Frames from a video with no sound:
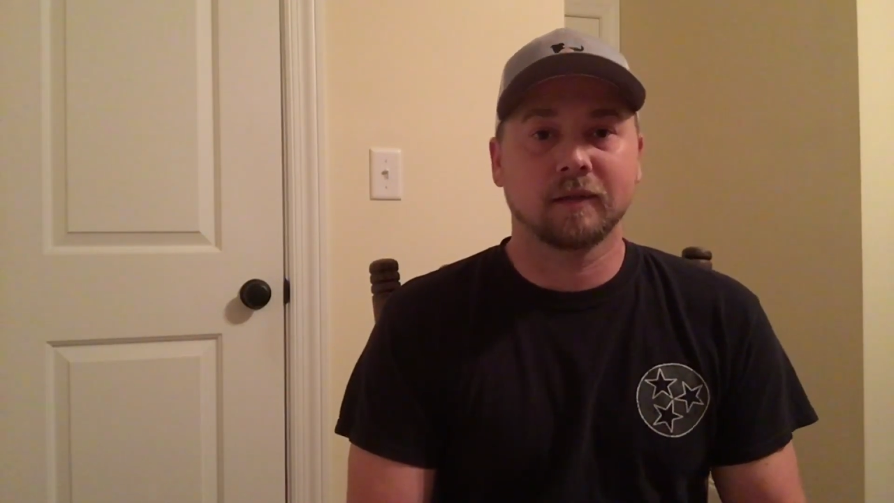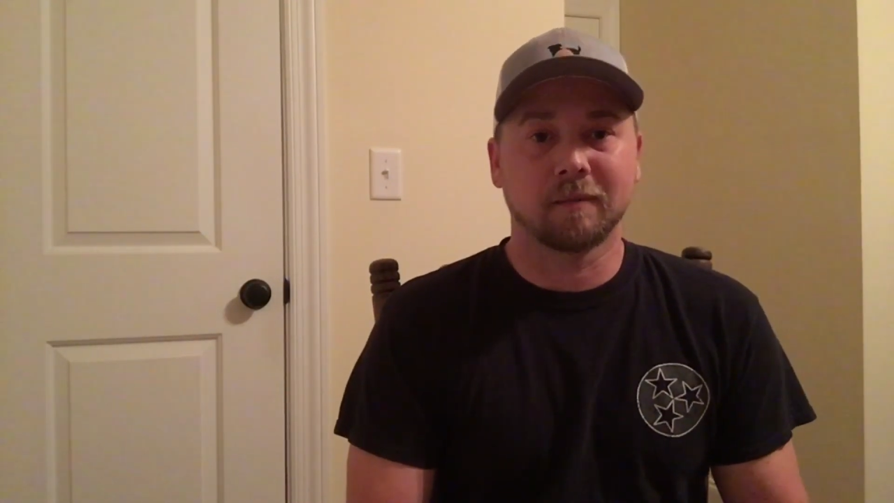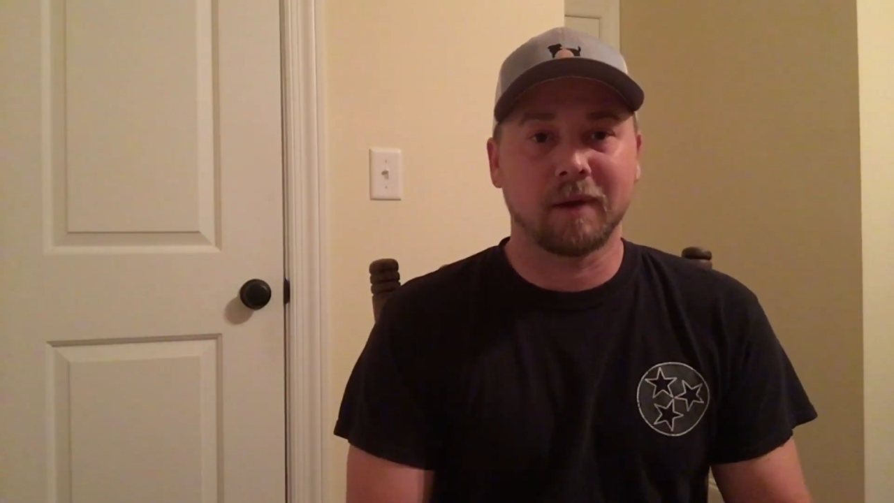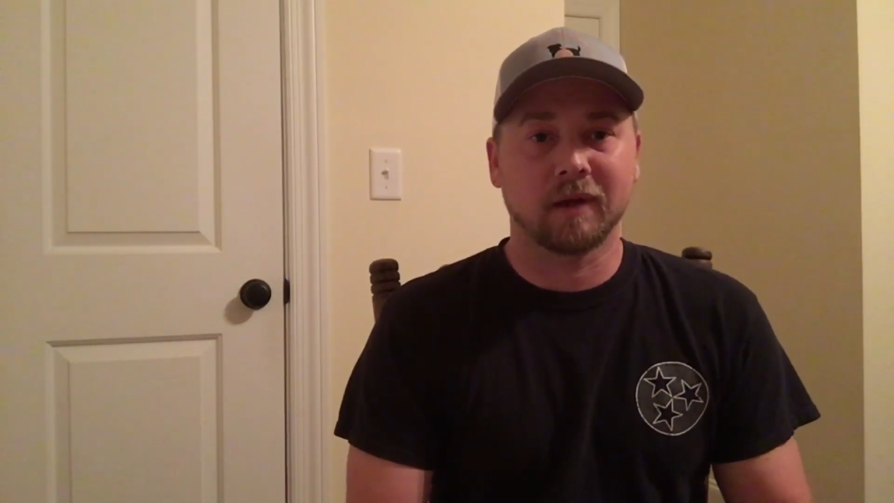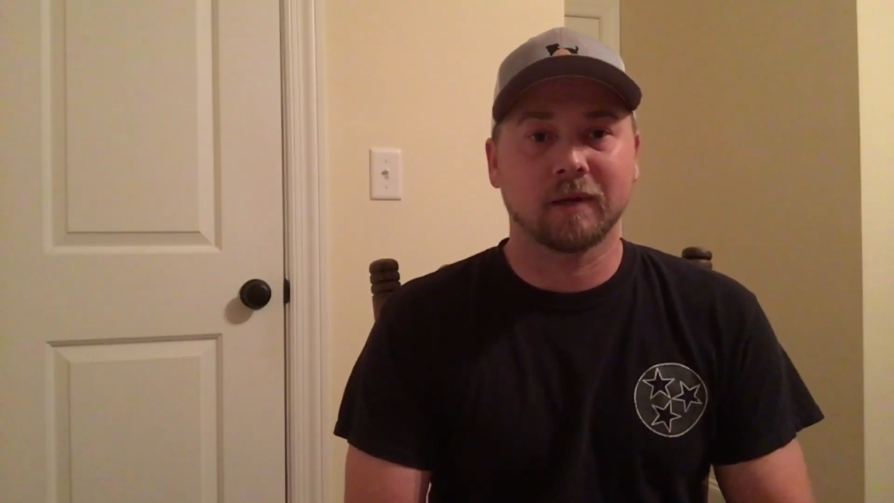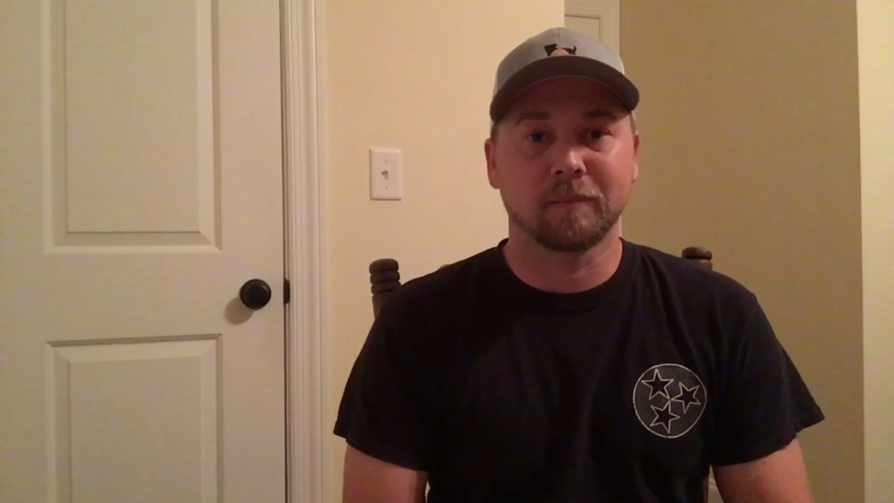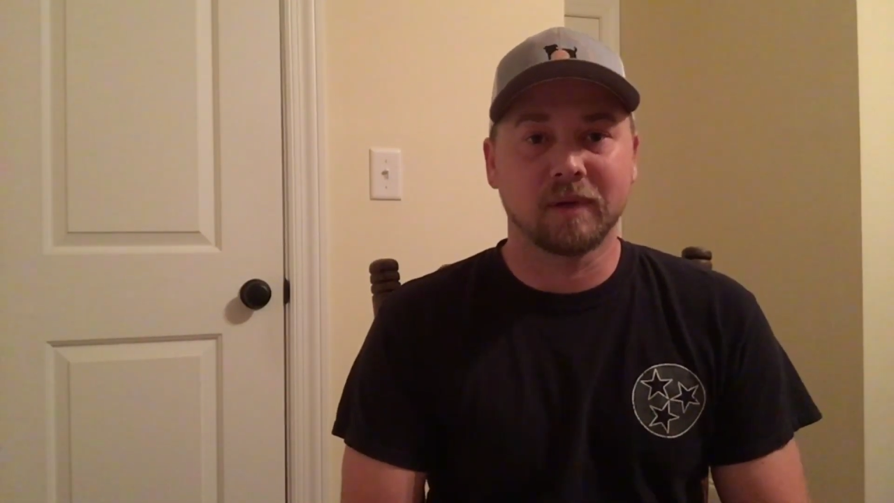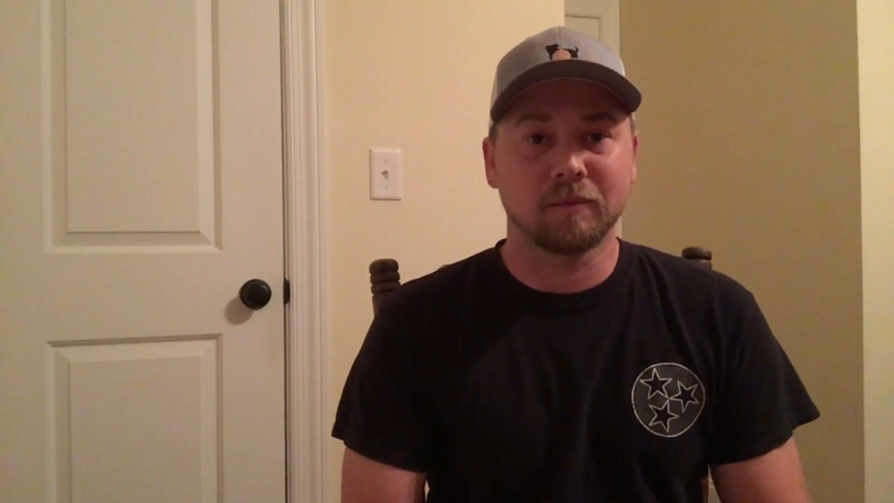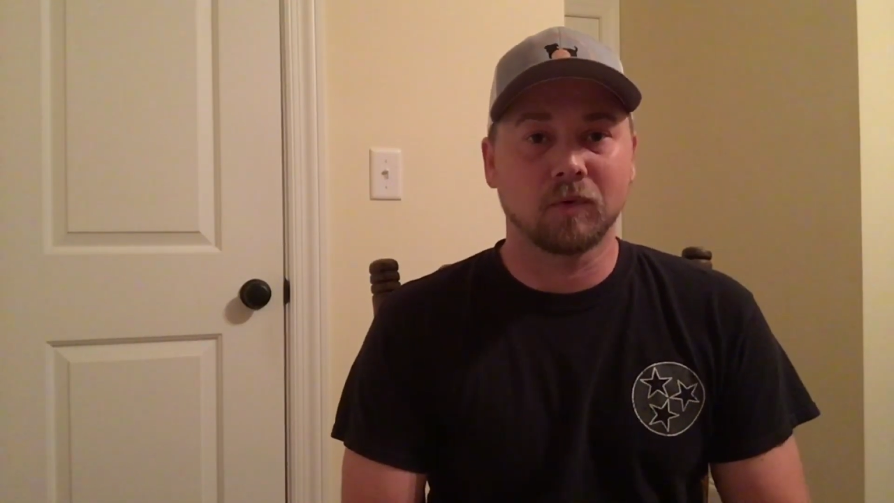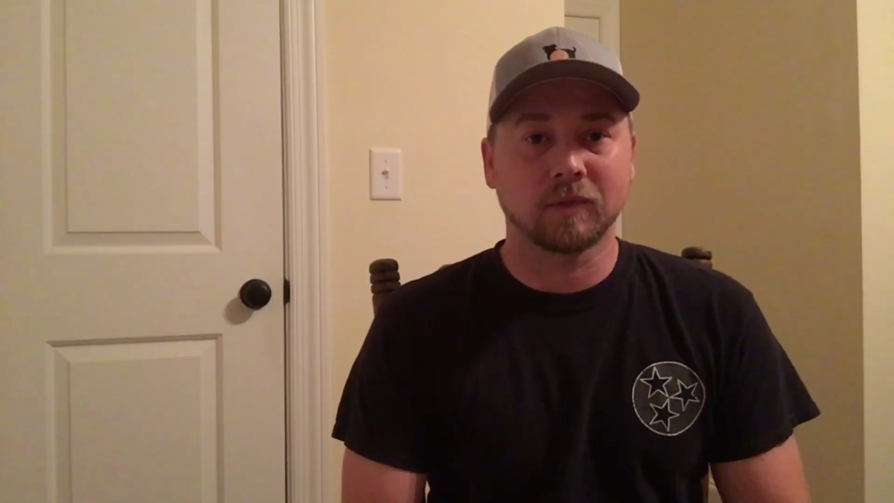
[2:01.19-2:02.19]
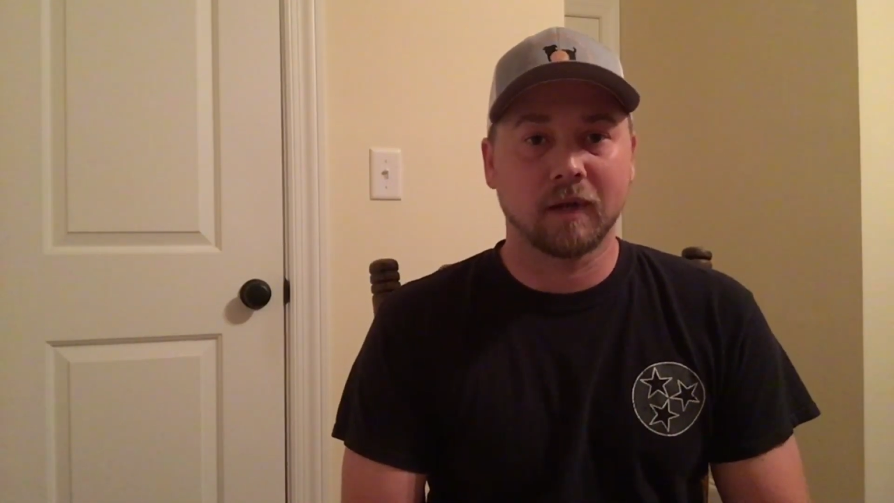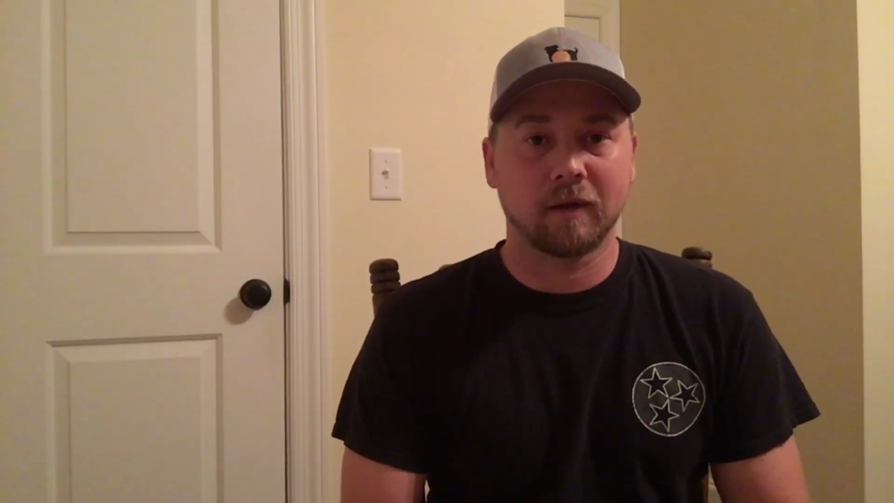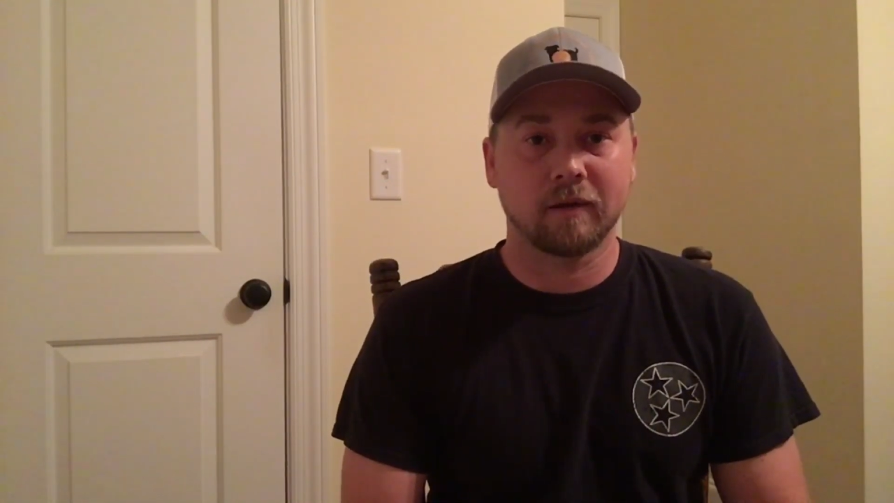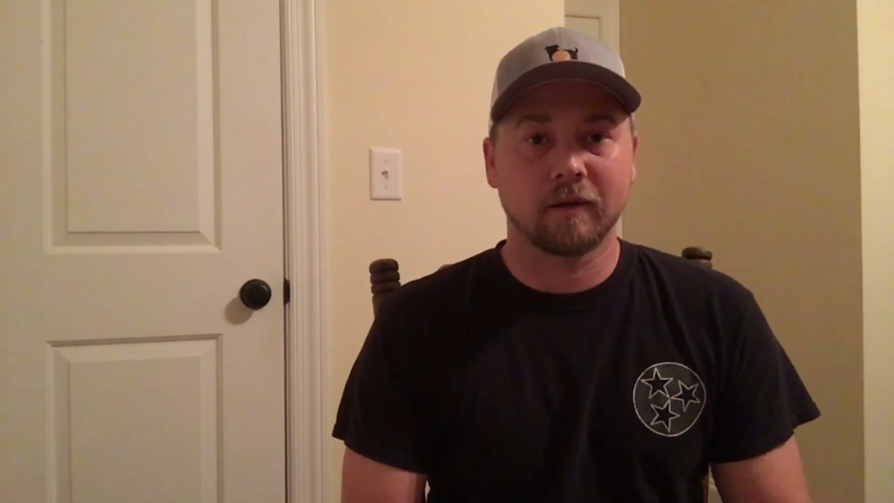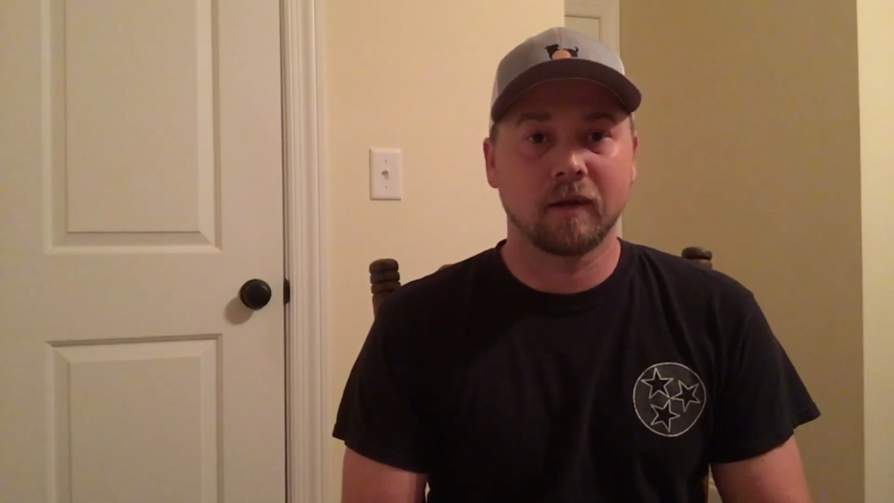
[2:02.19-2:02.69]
American Pit Bull Terrier,